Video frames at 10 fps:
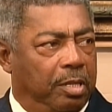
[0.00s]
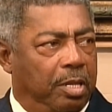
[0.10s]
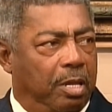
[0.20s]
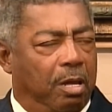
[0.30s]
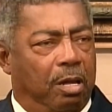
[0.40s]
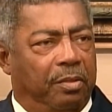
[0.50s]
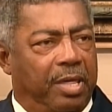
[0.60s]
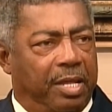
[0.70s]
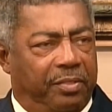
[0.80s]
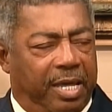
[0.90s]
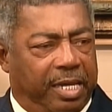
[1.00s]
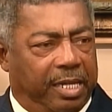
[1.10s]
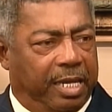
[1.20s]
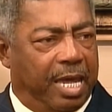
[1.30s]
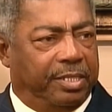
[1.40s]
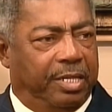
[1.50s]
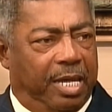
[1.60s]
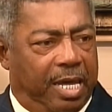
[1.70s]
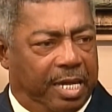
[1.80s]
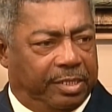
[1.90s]
That they can get
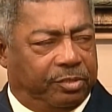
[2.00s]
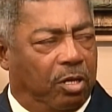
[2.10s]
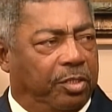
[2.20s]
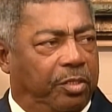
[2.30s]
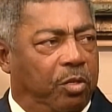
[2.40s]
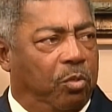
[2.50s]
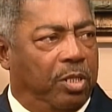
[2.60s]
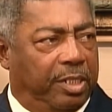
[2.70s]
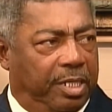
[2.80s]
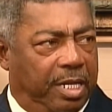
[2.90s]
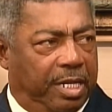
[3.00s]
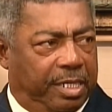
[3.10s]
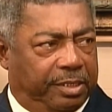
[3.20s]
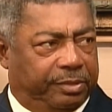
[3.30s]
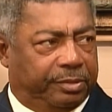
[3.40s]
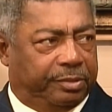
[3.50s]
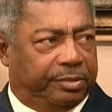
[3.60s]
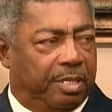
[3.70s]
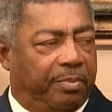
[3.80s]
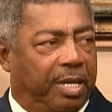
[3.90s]
and start doing
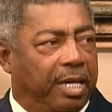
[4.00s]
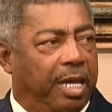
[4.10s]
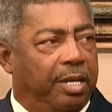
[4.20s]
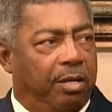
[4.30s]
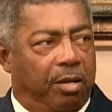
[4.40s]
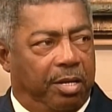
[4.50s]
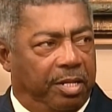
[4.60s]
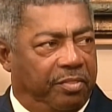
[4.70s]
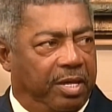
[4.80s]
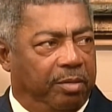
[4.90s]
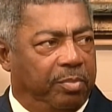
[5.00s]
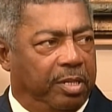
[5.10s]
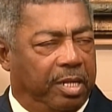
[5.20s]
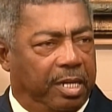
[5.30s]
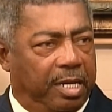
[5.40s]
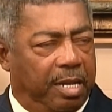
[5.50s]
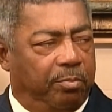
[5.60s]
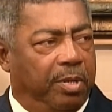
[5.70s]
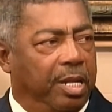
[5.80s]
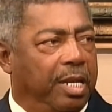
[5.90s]
something and earning things and
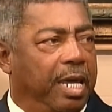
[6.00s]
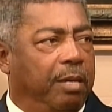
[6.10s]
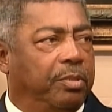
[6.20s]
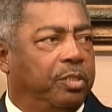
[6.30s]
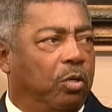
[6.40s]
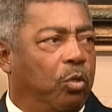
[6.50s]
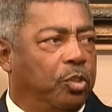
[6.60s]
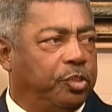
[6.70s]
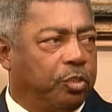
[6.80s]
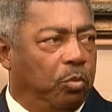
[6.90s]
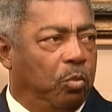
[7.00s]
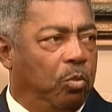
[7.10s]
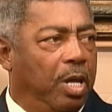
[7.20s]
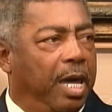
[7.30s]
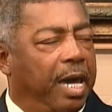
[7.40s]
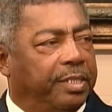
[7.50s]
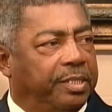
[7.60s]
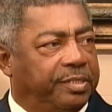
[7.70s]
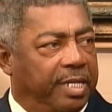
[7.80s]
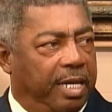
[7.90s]
being able to go to school at the
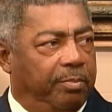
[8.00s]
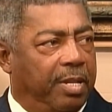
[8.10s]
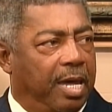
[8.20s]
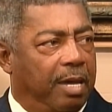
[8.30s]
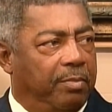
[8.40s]
same time.